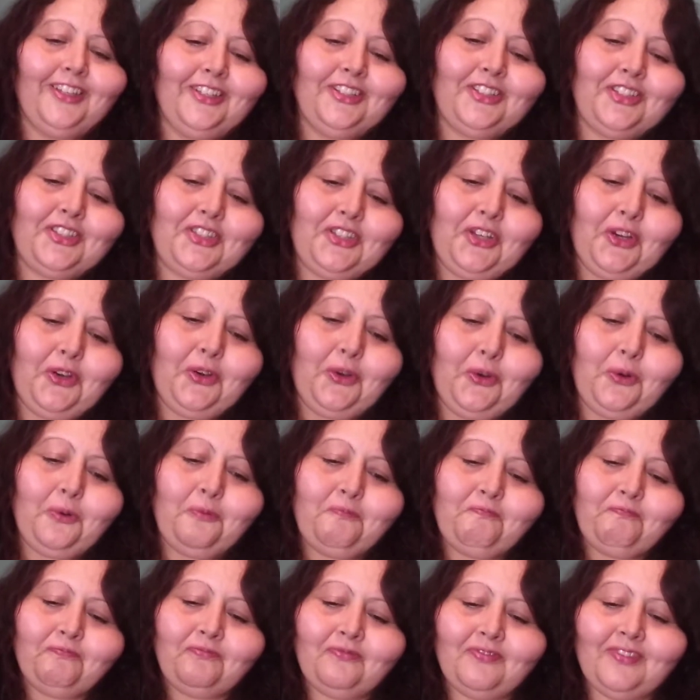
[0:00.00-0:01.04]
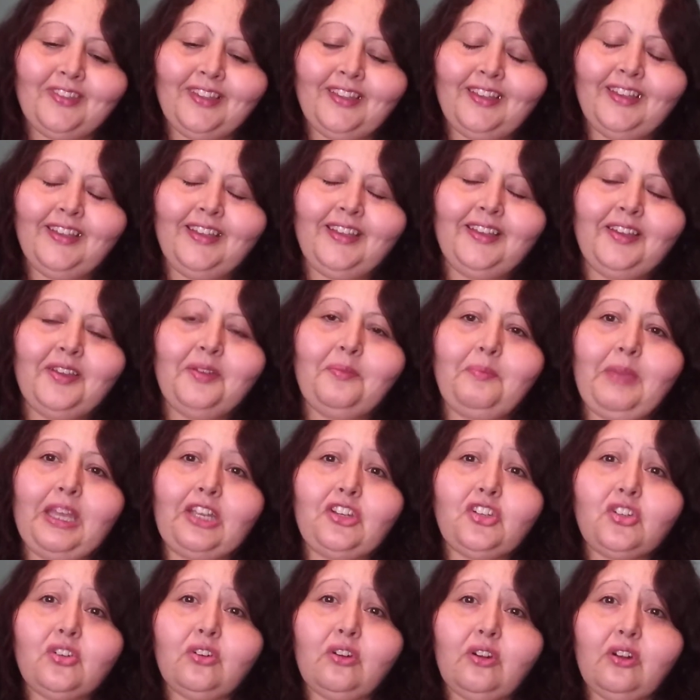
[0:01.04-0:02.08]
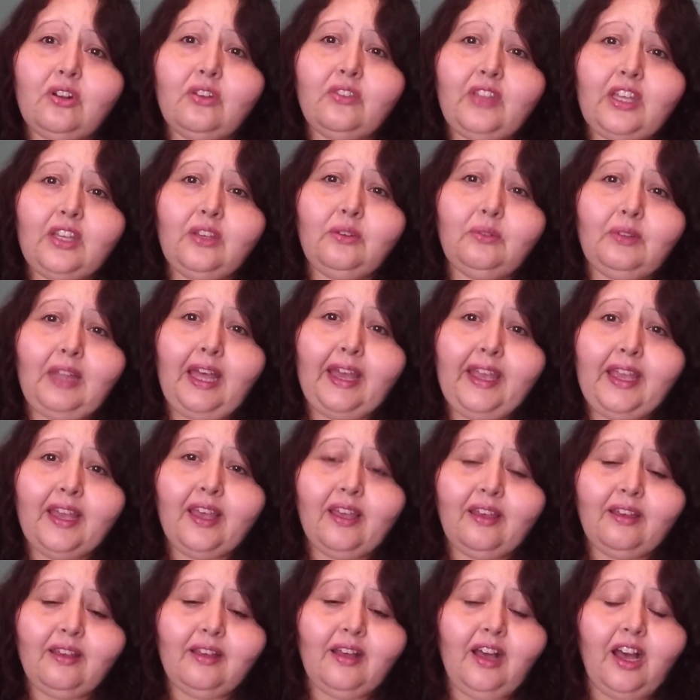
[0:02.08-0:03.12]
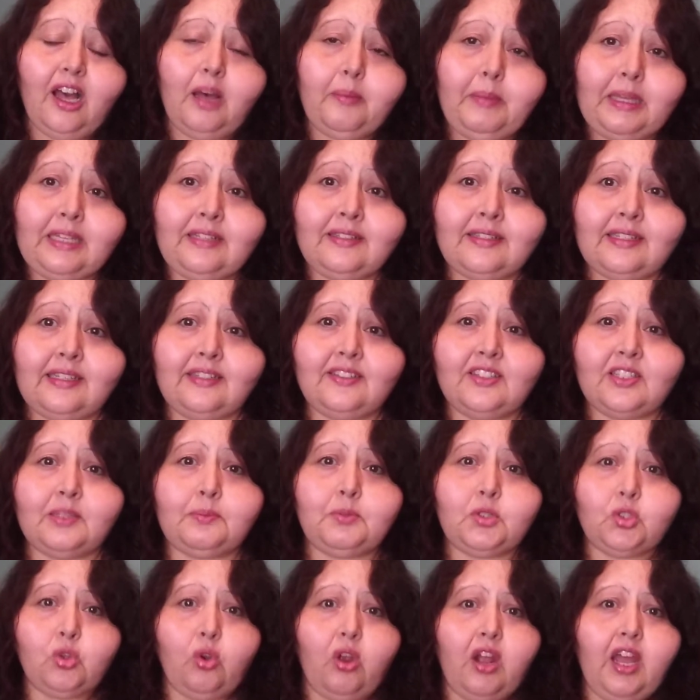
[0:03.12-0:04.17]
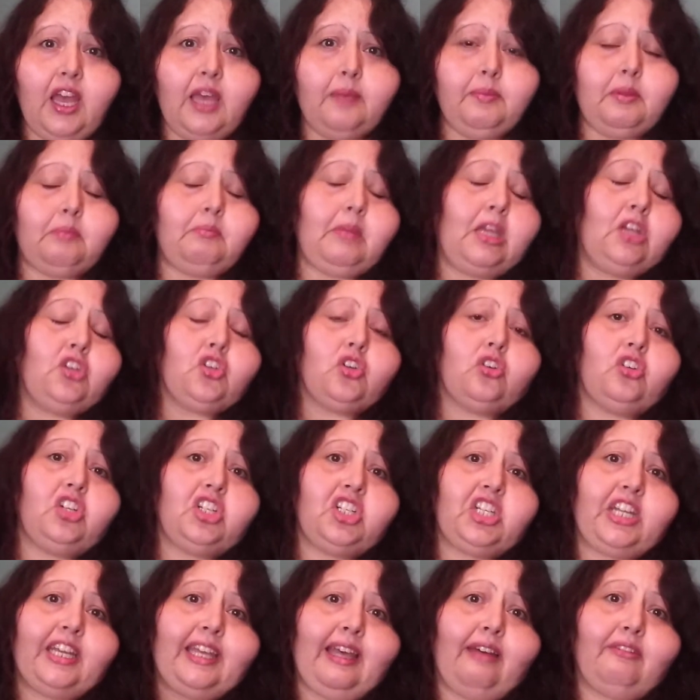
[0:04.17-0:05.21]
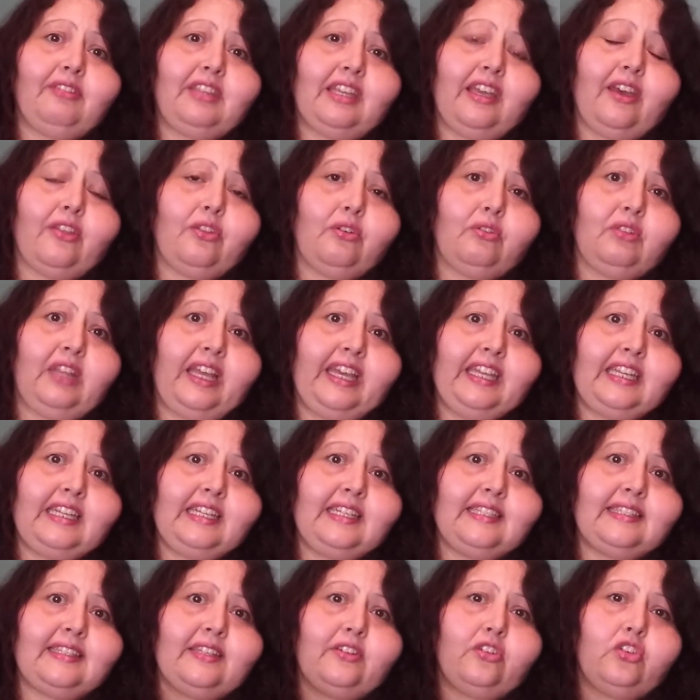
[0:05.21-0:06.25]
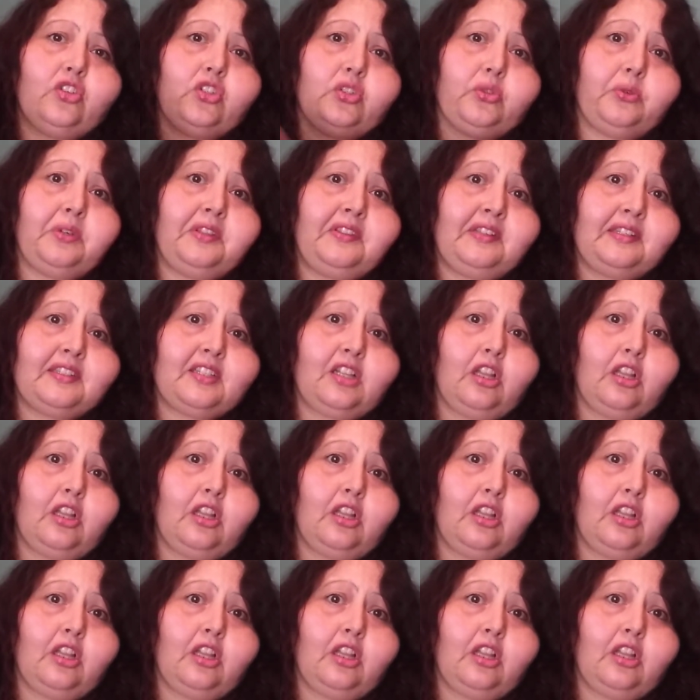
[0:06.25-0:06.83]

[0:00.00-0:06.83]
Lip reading: So make sure that you like, comment, and subscribe, and make sure to check out the other ladies that are doing this